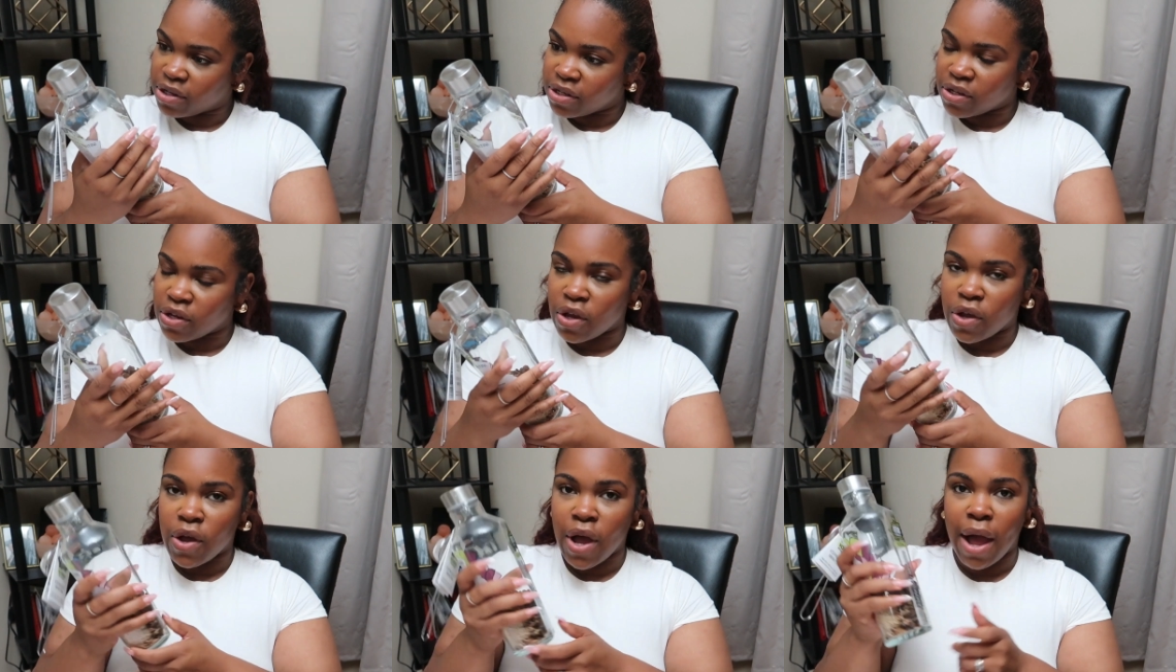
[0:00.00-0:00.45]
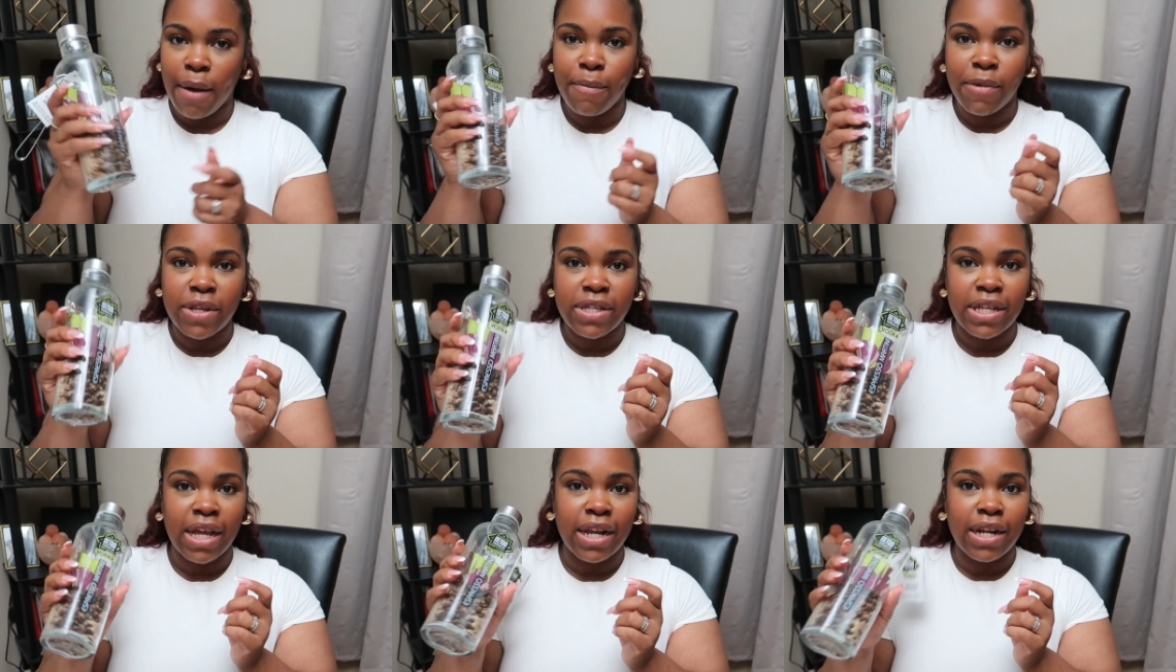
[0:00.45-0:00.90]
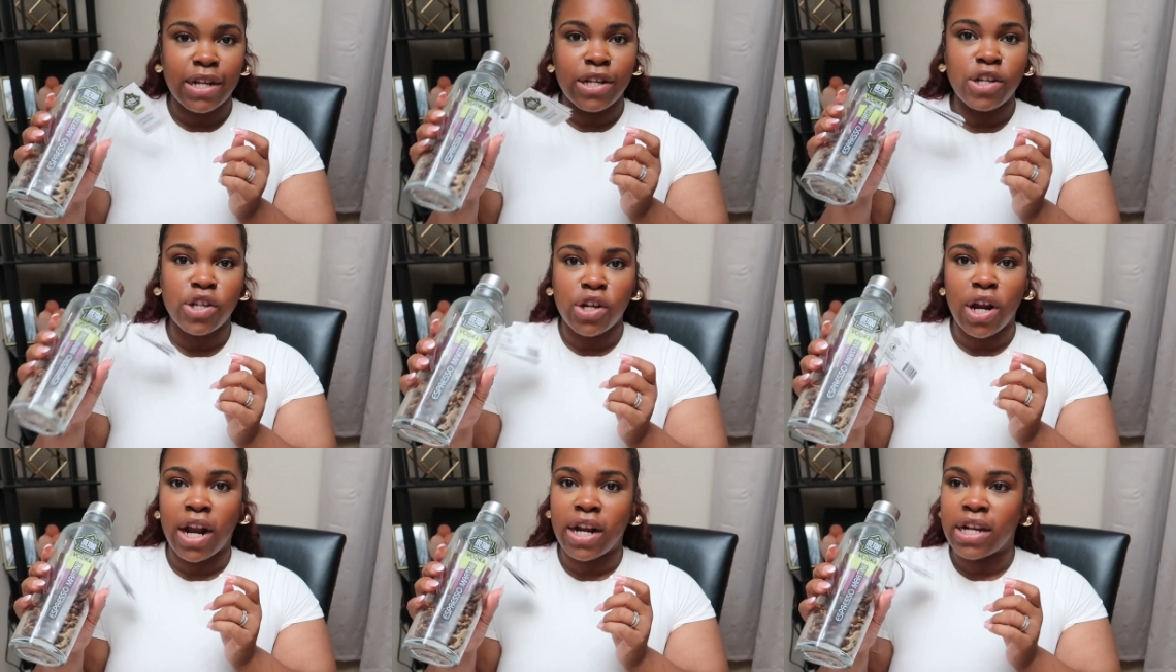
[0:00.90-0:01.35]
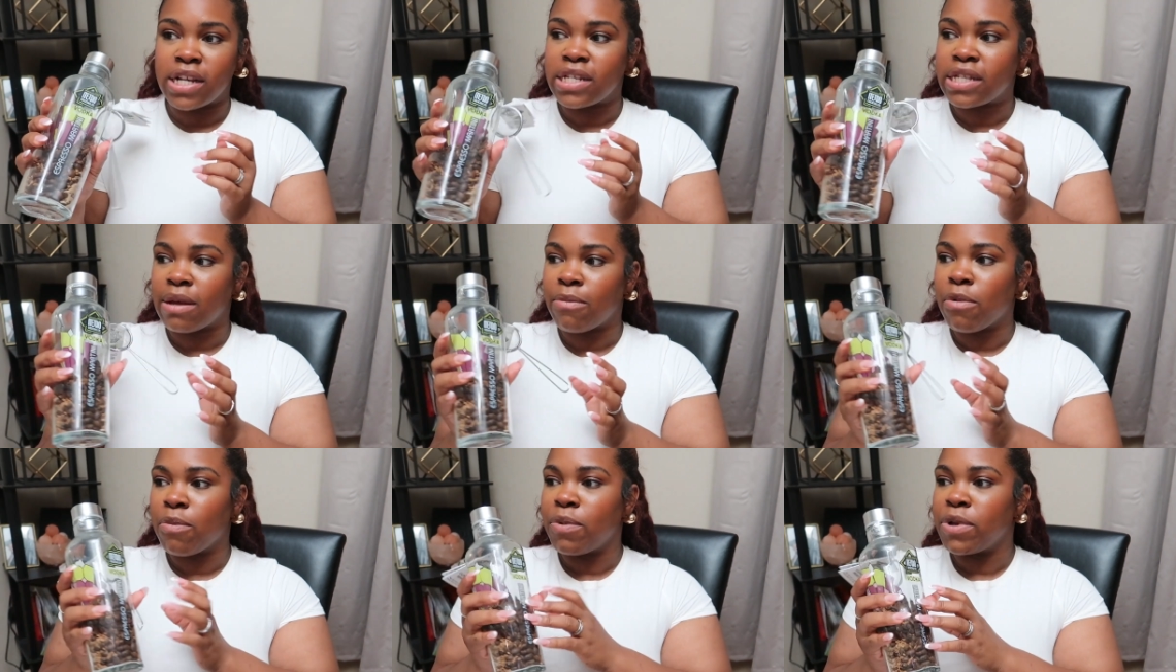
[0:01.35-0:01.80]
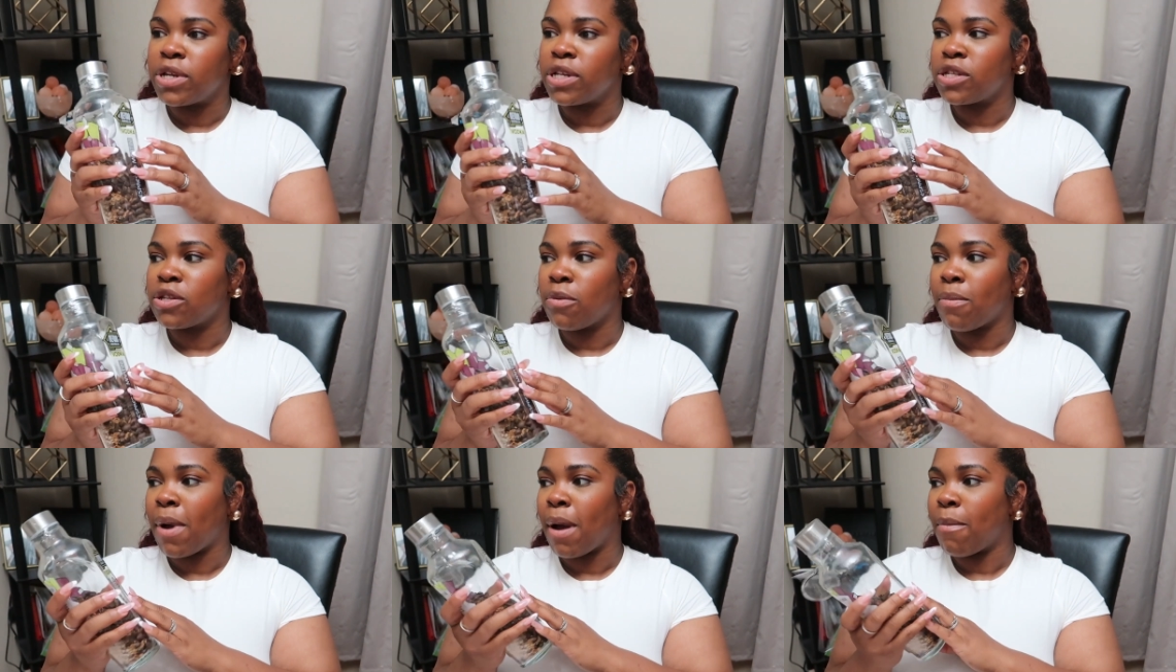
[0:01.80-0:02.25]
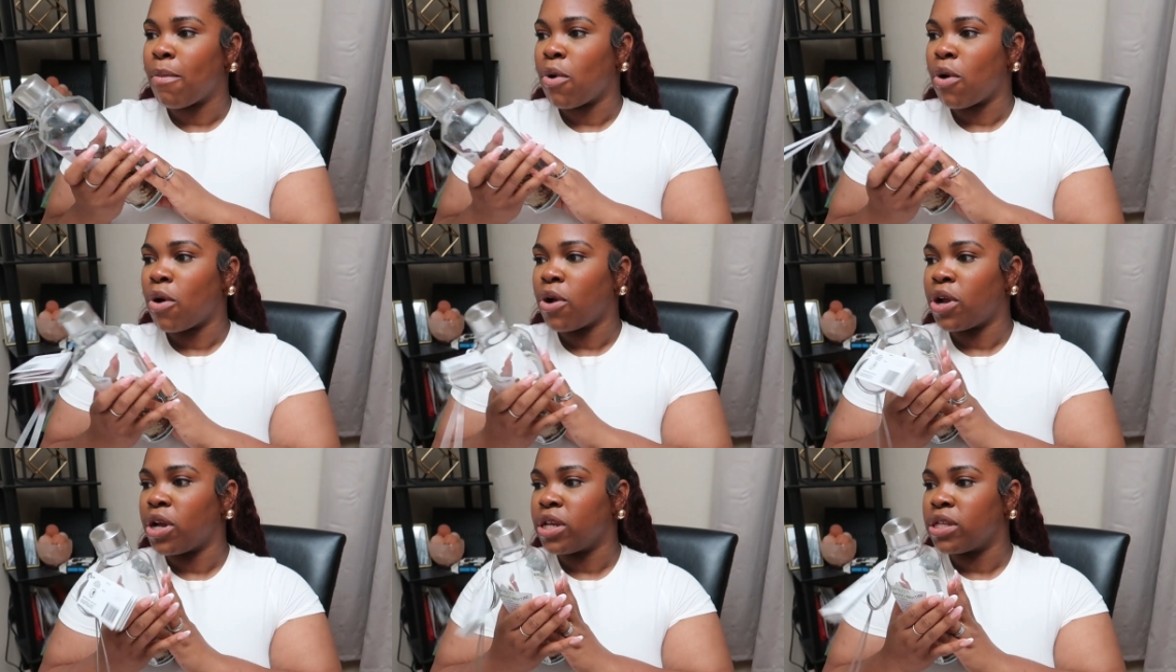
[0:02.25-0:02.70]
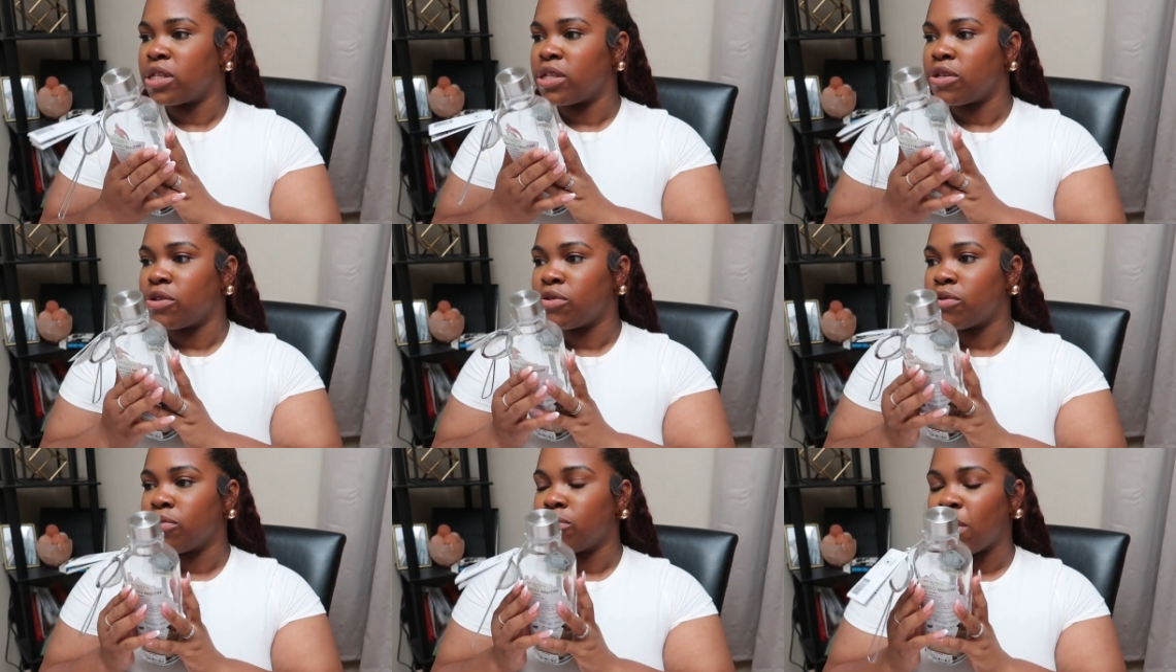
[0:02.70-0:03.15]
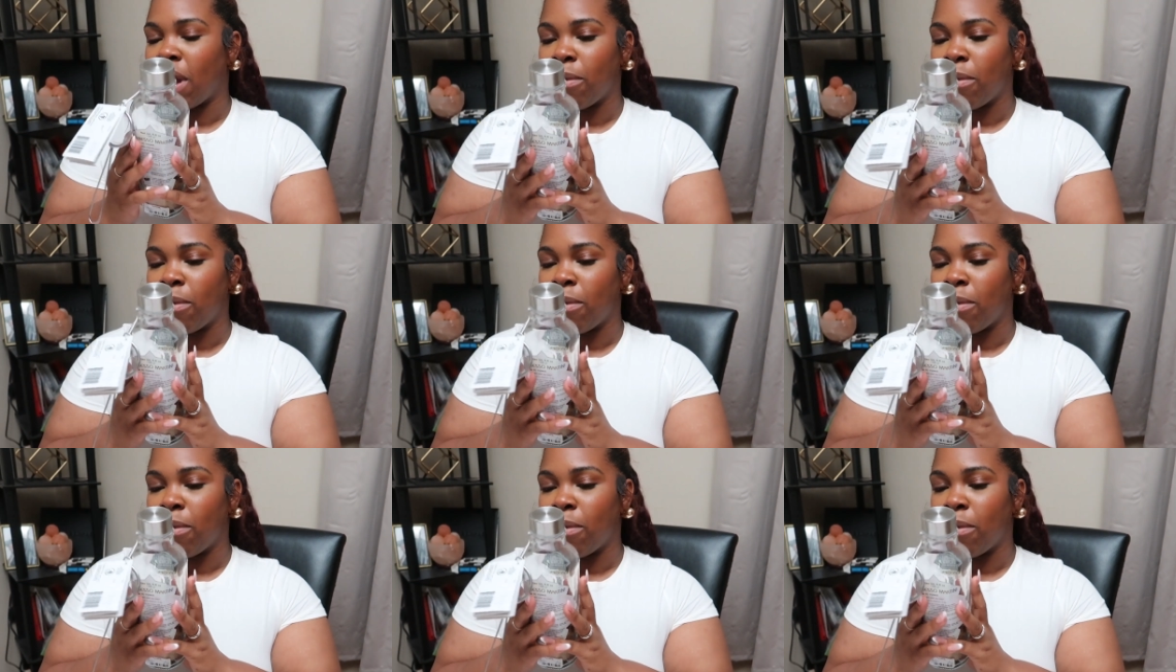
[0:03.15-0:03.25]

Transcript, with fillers: So I'm excited to try this. I'm going to put this on my bar until,